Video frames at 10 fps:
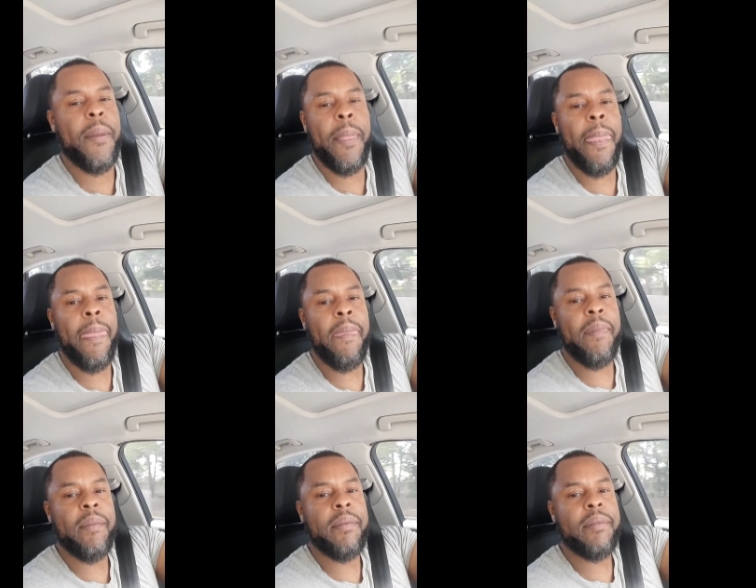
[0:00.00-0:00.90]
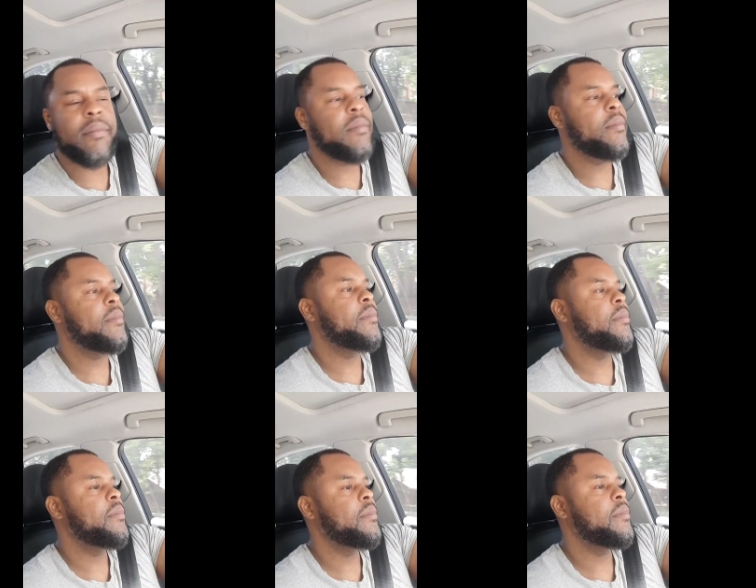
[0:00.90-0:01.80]

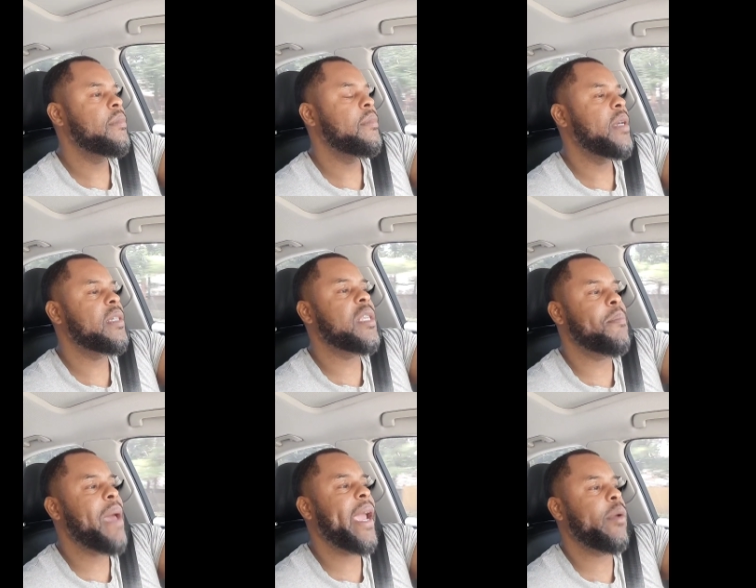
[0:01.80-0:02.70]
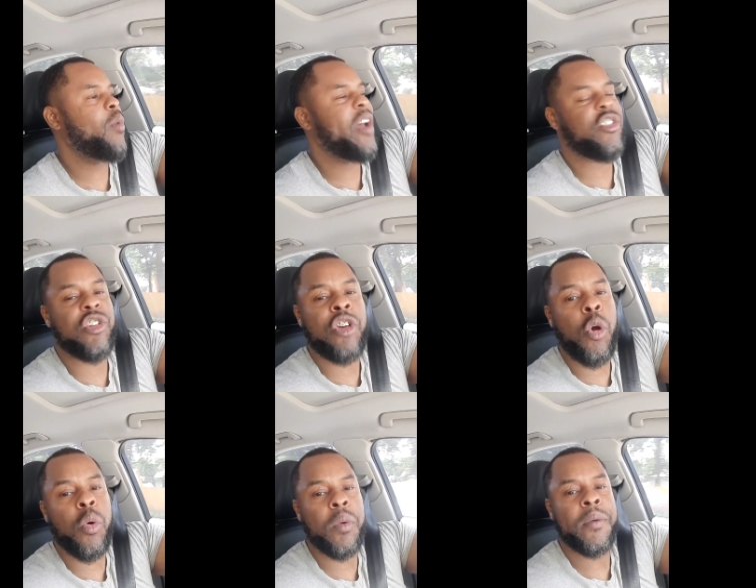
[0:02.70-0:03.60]
And sit back and watch the
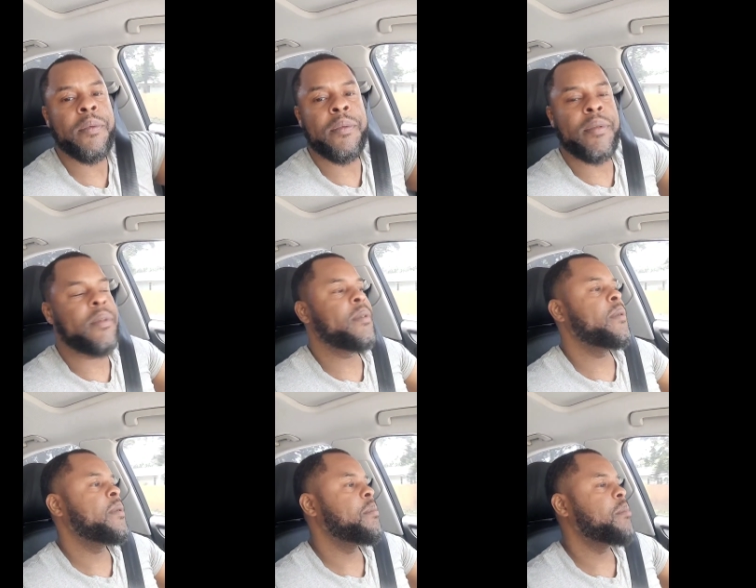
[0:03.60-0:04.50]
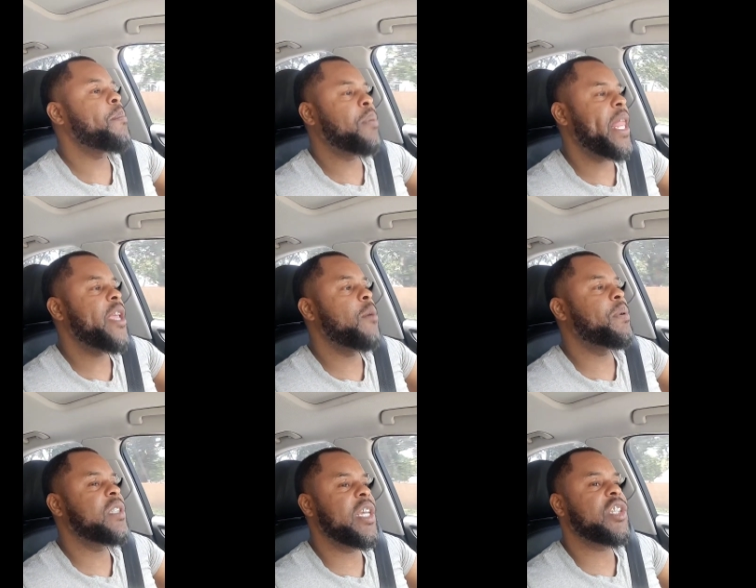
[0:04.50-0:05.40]
show. But play your
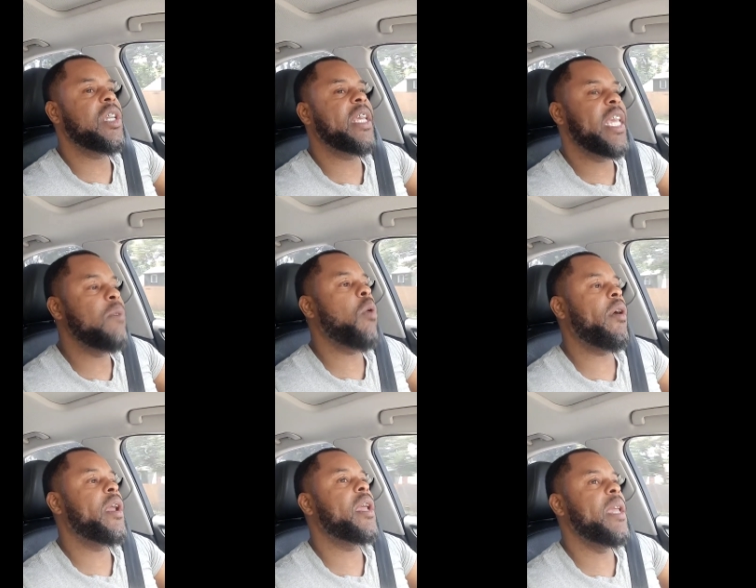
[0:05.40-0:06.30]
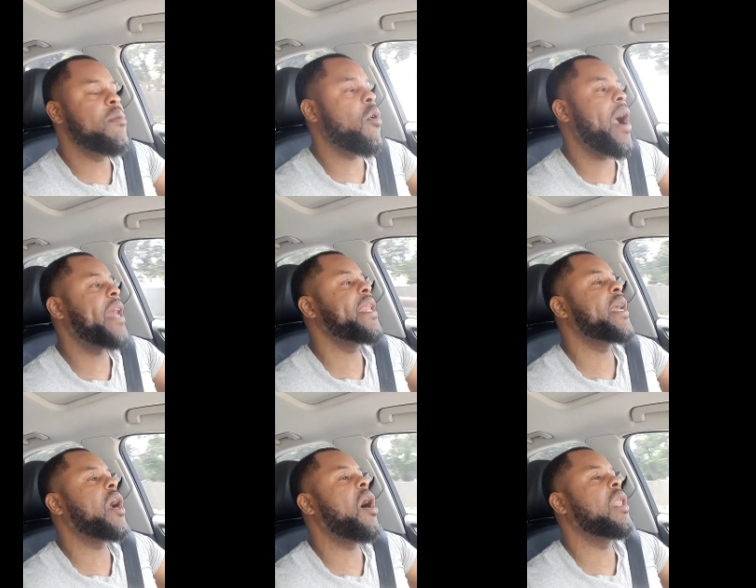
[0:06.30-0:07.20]
position and keep working, keep grinding
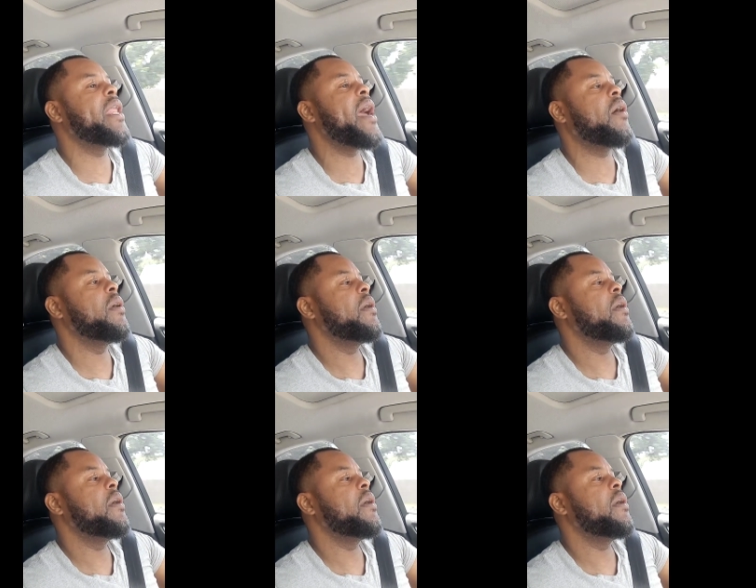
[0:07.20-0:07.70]
and call it out